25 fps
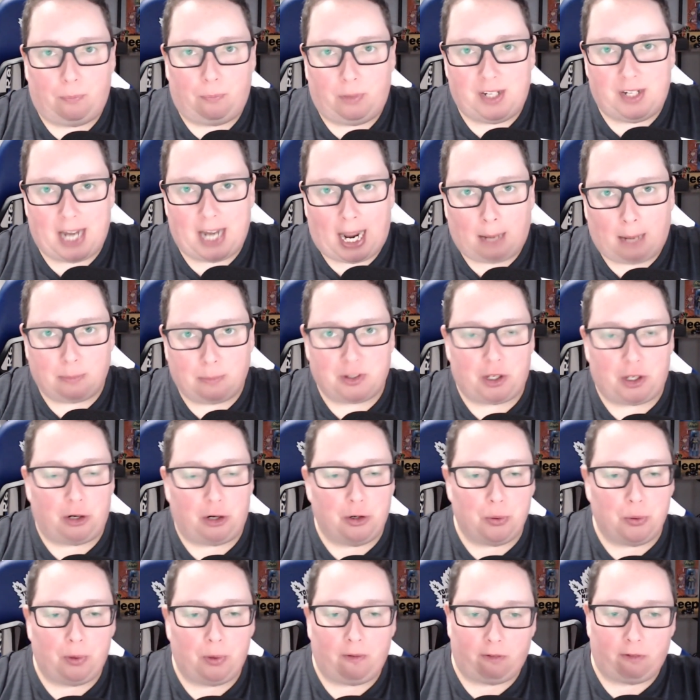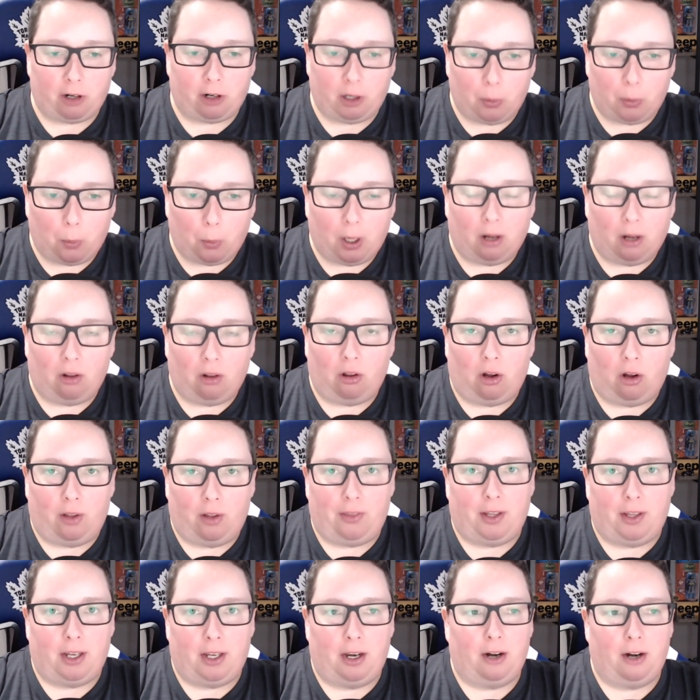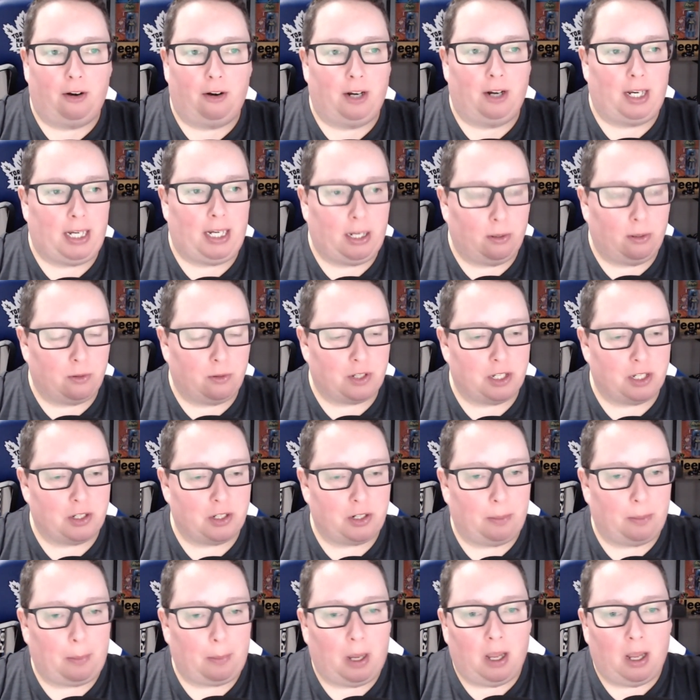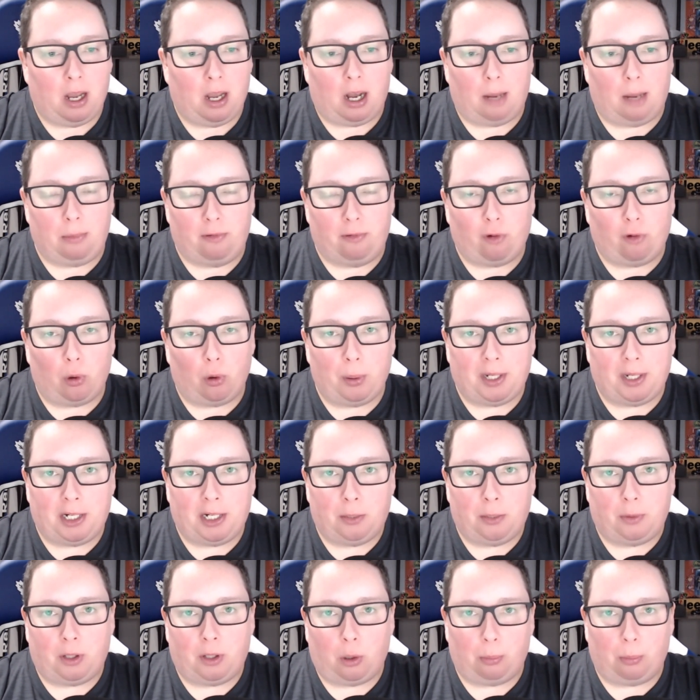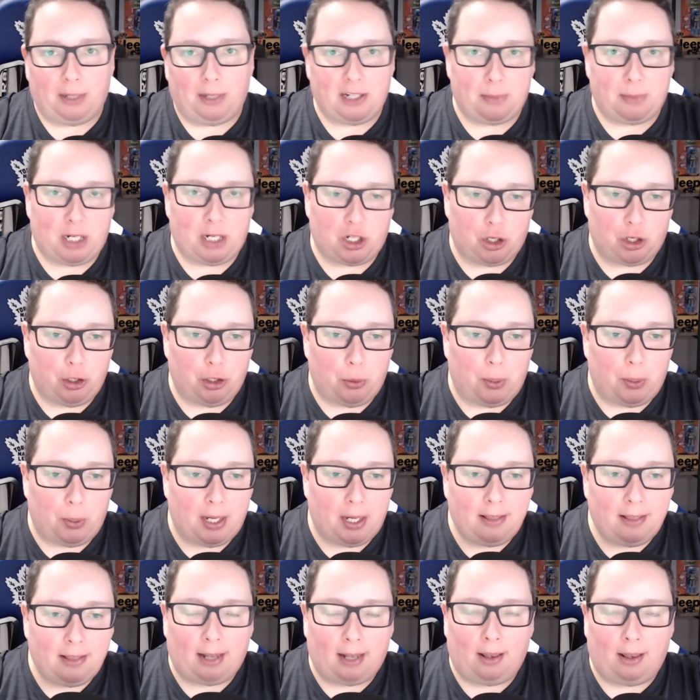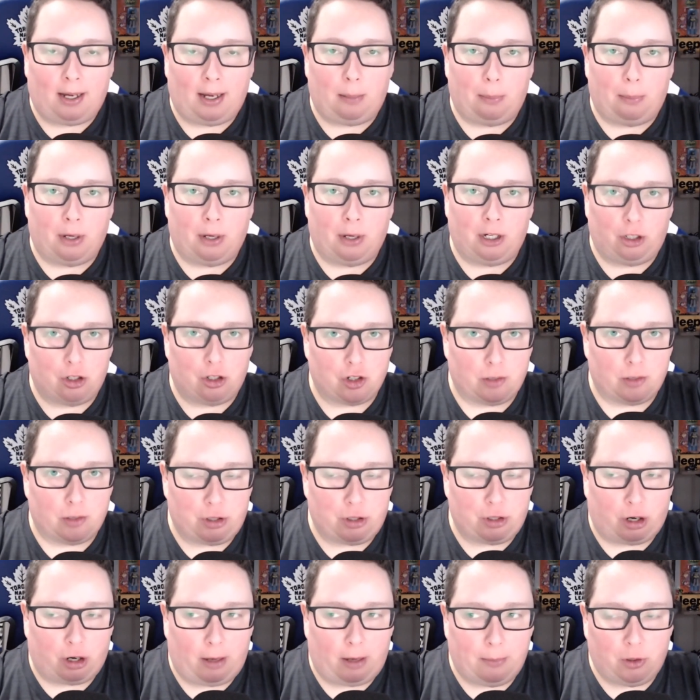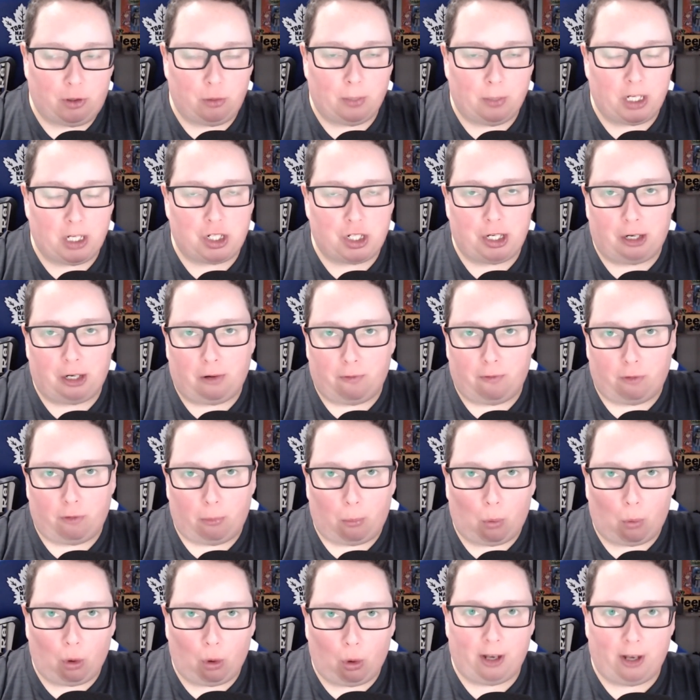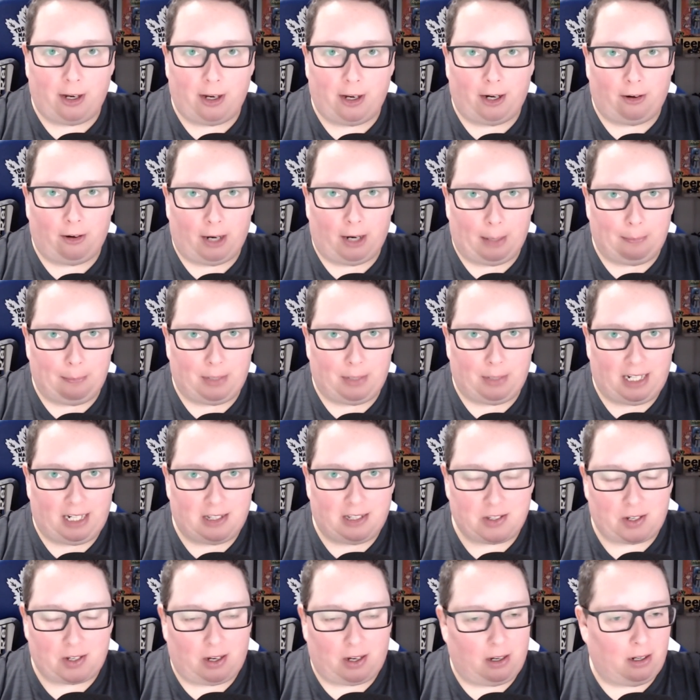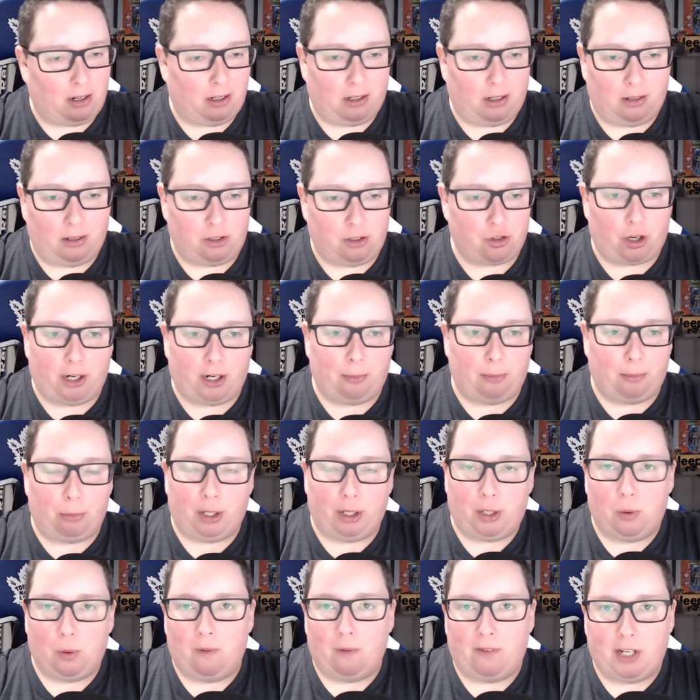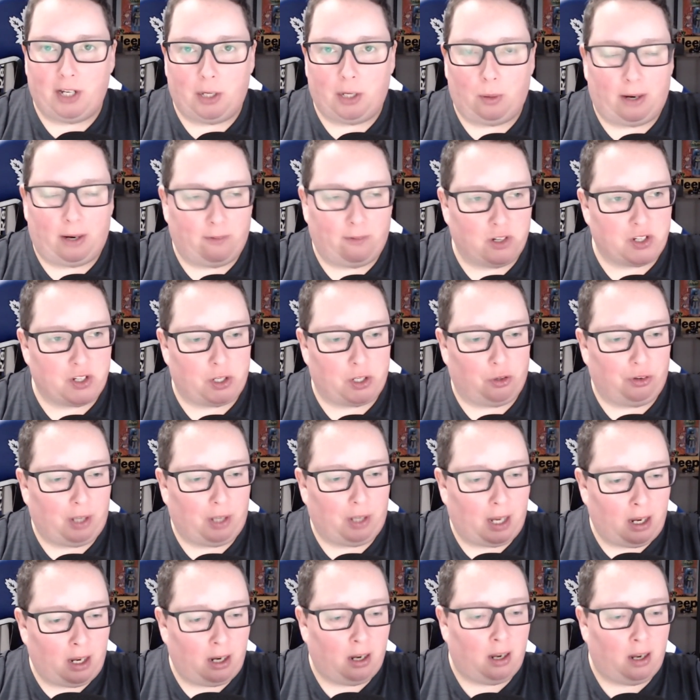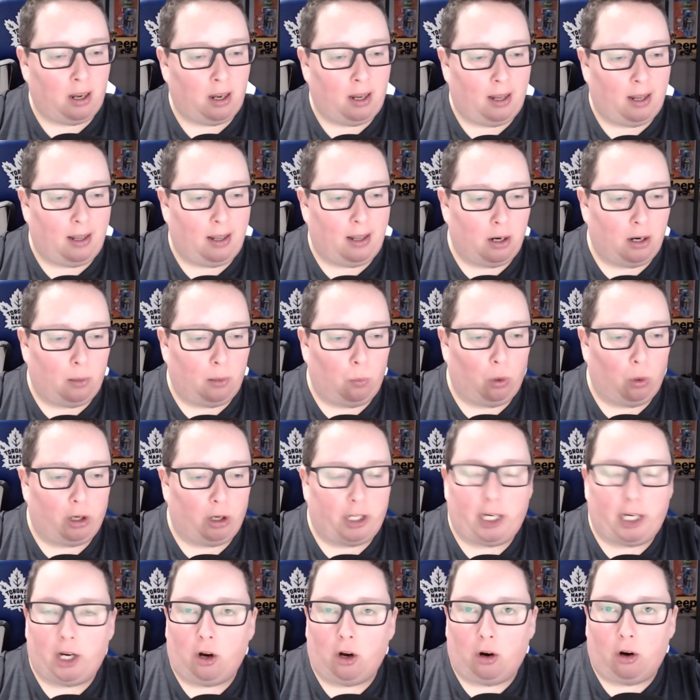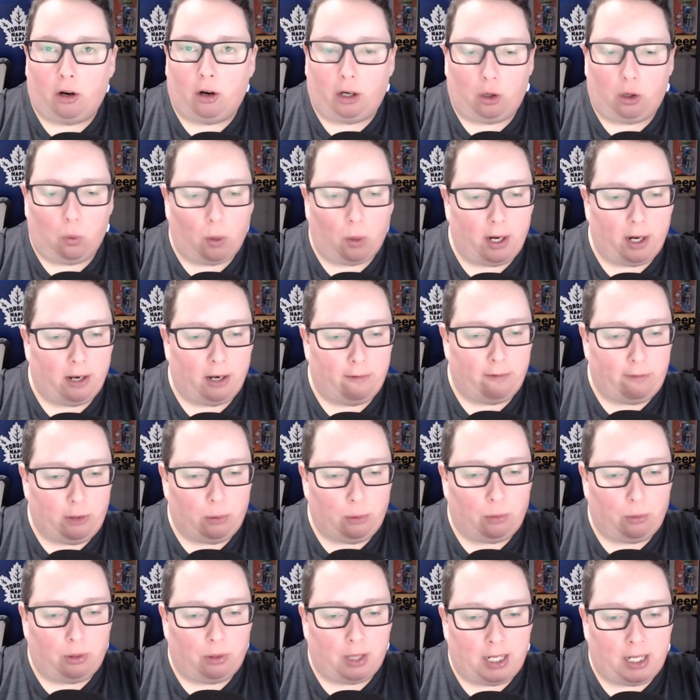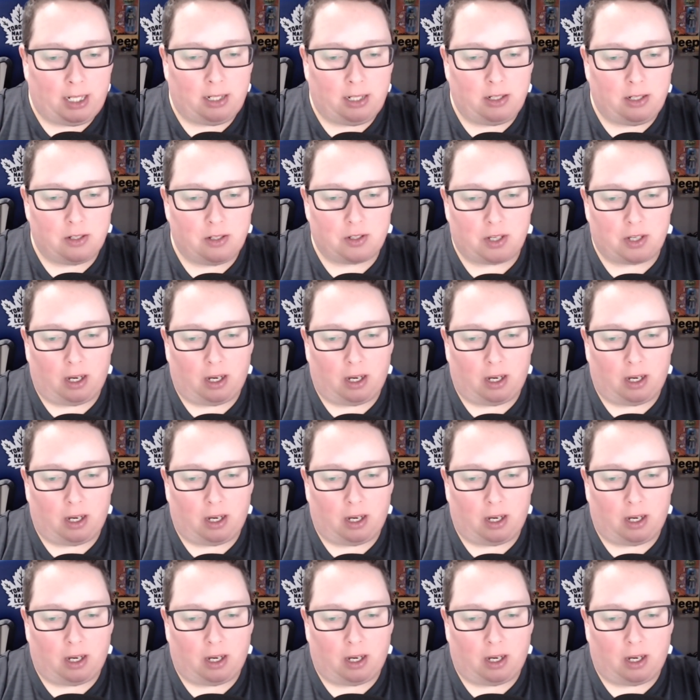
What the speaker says: dApps that are doing very well on the Hedera ecosystem. Before we get into it though, please make sure you hit that like button. You're subscribed to my channel for more Hedera updates. I try to bring you a video every single day, and I'm working on quite a few things